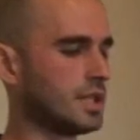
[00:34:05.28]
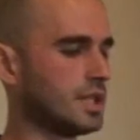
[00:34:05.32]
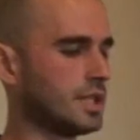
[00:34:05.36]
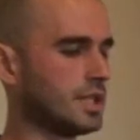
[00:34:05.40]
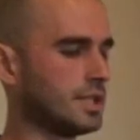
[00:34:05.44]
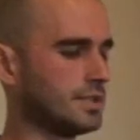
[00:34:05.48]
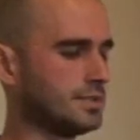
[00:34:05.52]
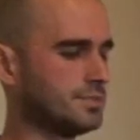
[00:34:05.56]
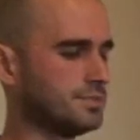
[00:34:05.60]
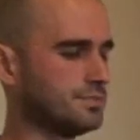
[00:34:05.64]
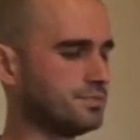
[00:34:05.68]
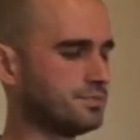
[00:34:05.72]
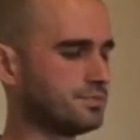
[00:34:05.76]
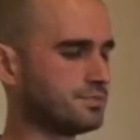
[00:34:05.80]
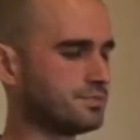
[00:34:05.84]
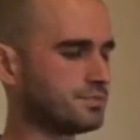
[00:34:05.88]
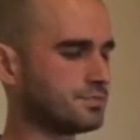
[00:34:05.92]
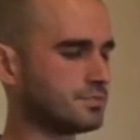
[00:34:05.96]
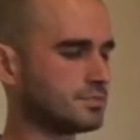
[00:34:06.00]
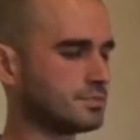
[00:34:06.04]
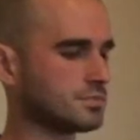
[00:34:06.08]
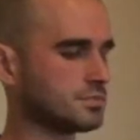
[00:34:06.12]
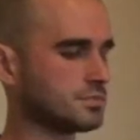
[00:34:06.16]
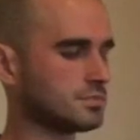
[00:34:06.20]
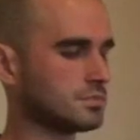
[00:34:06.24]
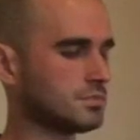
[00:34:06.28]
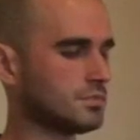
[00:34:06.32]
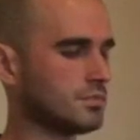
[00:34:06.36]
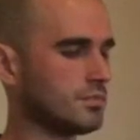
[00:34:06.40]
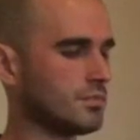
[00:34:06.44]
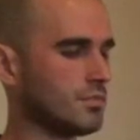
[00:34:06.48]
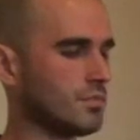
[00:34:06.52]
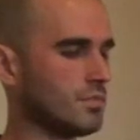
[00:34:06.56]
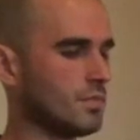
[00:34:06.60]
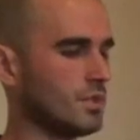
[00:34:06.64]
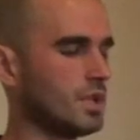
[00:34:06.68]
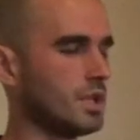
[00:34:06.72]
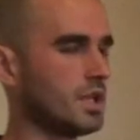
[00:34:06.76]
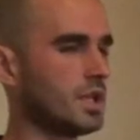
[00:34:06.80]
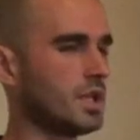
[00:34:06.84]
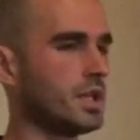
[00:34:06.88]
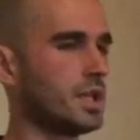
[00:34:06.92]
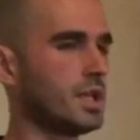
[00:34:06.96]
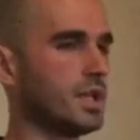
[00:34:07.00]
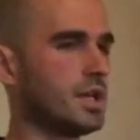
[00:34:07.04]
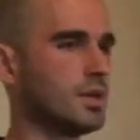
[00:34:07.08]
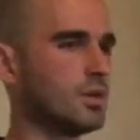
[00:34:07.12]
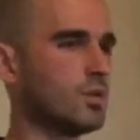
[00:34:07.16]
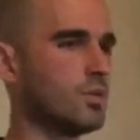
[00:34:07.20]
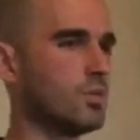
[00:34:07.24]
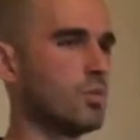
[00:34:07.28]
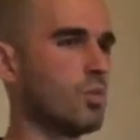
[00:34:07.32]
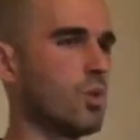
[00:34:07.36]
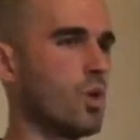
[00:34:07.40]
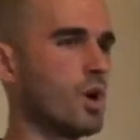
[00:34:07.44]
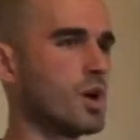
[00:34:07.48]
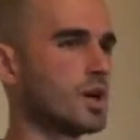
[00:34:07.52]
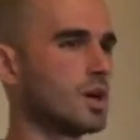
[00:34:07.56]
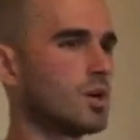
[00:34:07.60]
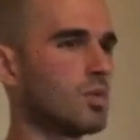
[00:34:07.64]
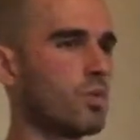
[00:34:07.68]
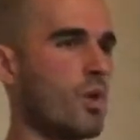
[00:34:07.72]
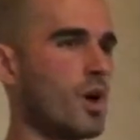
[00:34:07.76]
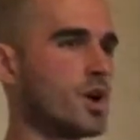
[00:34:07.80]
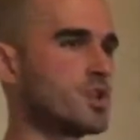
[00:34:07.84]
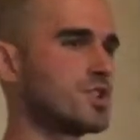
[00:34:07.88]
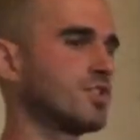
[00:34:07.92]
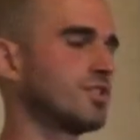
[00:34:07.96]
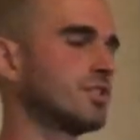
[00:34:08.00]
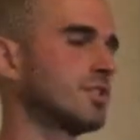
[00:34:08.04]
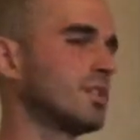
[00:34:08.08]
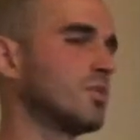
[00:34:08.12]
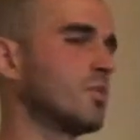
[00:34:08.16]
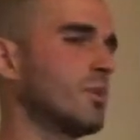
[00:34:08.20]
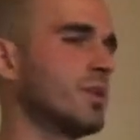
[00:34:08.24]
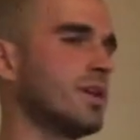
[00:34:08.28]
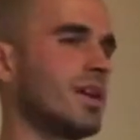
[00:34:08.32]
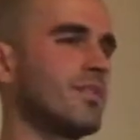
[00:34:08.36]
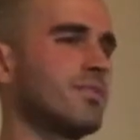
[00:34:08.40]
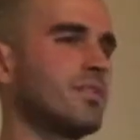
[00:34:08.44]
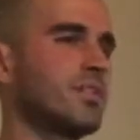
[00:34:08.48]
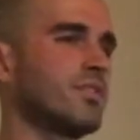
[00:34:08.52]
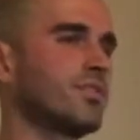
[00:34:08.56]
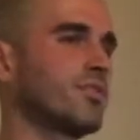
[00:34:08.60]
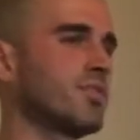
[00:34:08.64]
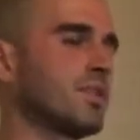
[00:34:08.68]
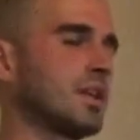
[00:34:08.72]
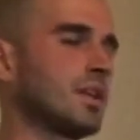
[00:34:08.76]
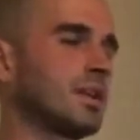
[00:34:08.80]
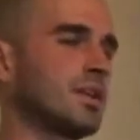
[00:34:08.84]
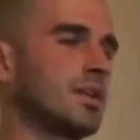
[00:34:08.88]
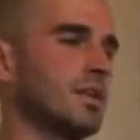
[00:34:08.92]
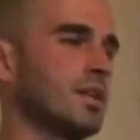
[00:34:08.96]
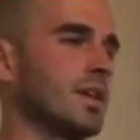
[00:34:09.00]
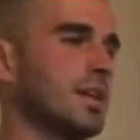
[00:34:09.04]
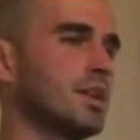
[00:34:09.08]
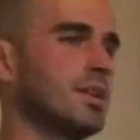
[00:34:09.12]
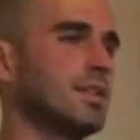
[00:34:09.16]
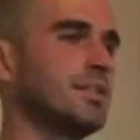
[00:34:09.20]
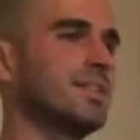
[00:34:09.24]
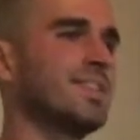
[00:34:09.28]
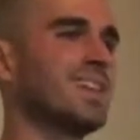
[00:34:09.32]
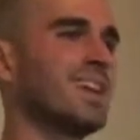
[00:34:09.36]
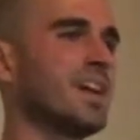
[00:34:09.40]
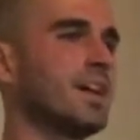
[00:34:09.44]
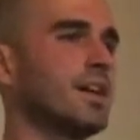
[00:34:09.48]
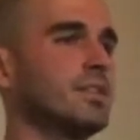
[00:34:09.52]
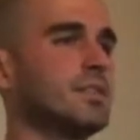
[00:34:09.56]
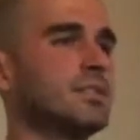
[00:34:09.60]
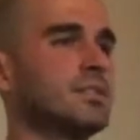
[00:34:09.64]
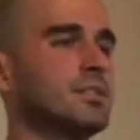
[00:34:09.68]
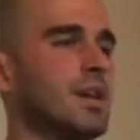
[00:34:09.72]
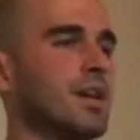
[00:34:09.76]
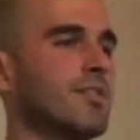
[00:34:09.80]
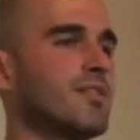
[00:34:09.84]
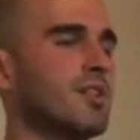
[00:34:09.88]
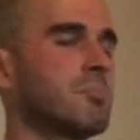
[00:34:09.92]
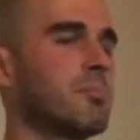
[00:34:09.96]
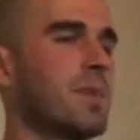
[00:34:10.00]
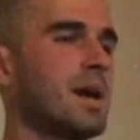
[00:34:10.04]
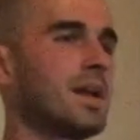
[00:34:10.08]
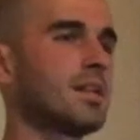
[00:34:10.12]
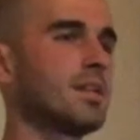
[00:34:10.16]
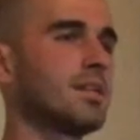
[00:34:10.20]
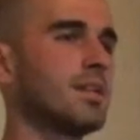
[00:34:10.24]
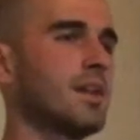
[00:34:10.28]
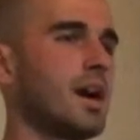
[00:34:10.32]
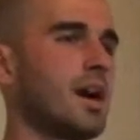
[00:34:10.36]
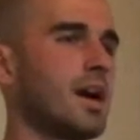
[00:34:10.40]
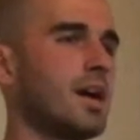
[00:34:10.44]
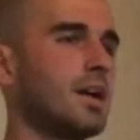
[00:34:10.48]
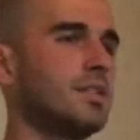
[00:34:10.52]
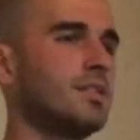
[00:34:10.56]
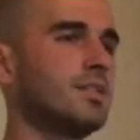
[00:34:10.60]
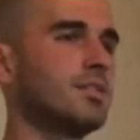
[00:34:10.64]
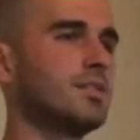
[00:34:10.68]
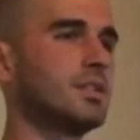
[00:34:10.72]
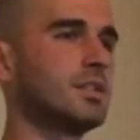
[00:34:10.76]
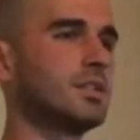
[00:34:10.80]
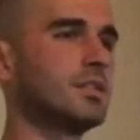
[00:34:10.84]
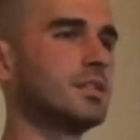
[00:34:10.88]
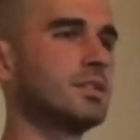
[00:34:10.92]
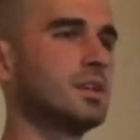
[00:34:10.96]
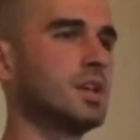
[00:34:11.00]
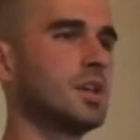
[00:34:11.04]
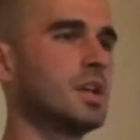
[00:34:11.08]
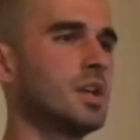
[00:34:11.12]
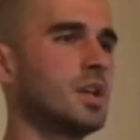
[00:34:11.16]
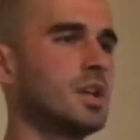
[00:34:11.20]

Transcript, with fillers: um, uh, water washes away everything in the end everybody dies and,